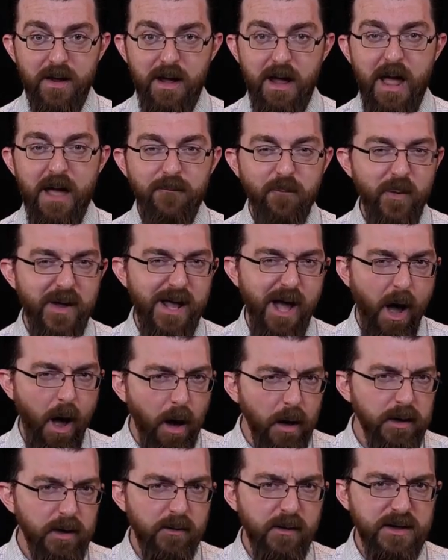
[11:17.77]
If we
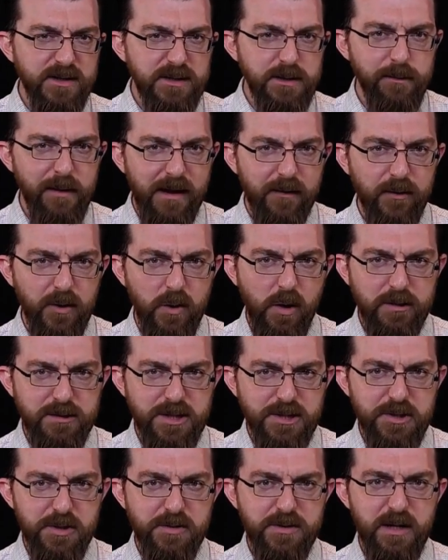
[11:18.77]
underestimate the
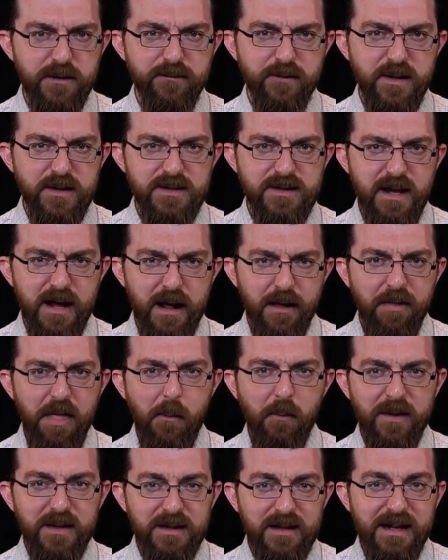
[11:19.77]
longitude difference, that
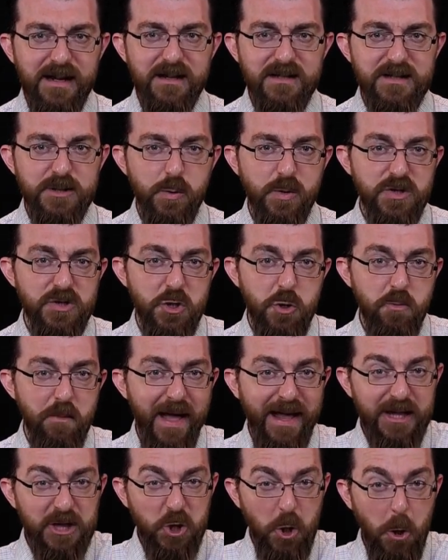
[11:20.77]
would lead us to assume
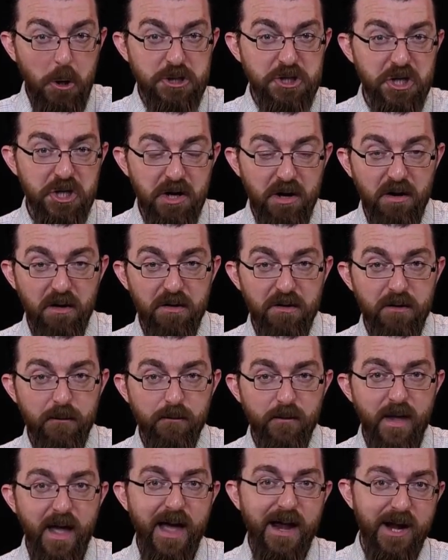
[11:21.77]
a larger Earth
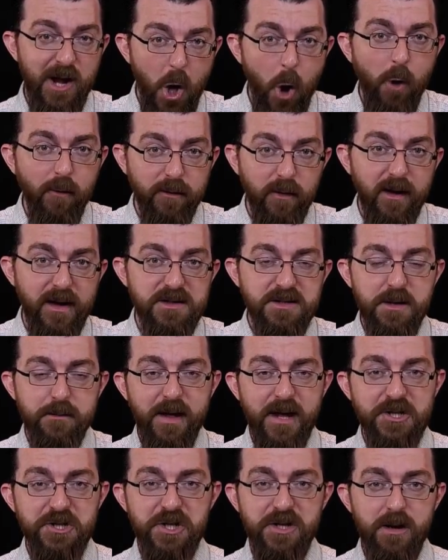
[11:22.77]
and an
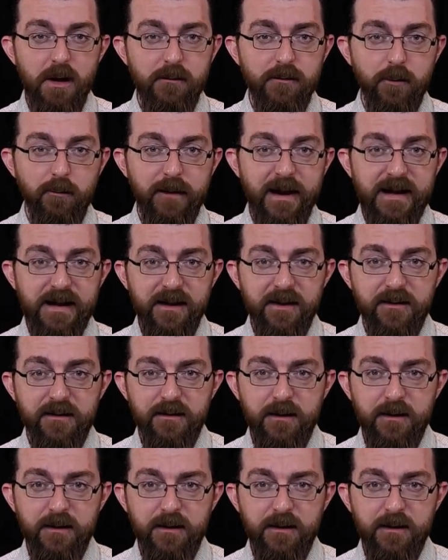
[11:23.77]
overestimation of the radius.